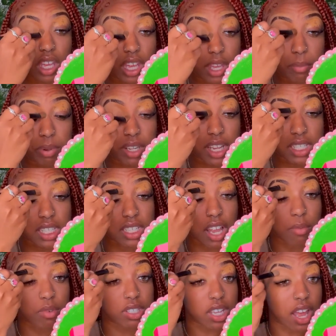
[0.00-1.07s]
And plus, it's
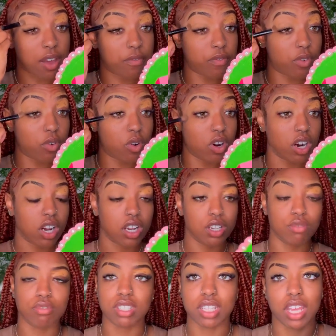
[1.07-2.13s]
almost time for a
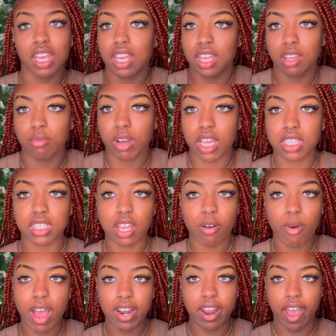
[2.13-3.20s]
new set anyway, so
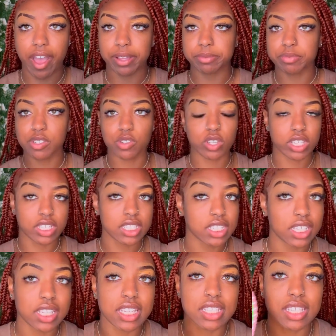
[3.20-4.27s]
why not? You can
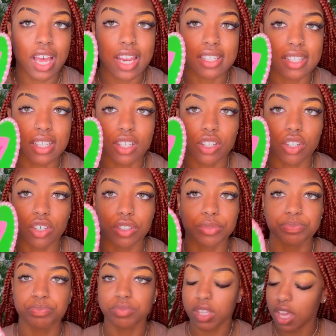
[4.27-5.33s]
see this side is a
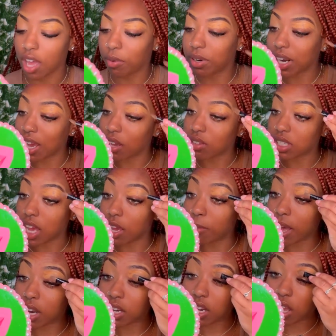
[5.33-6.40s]
little, yeah, we're not gonna talk
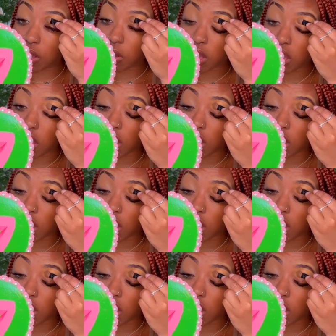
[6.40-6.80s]
about it though.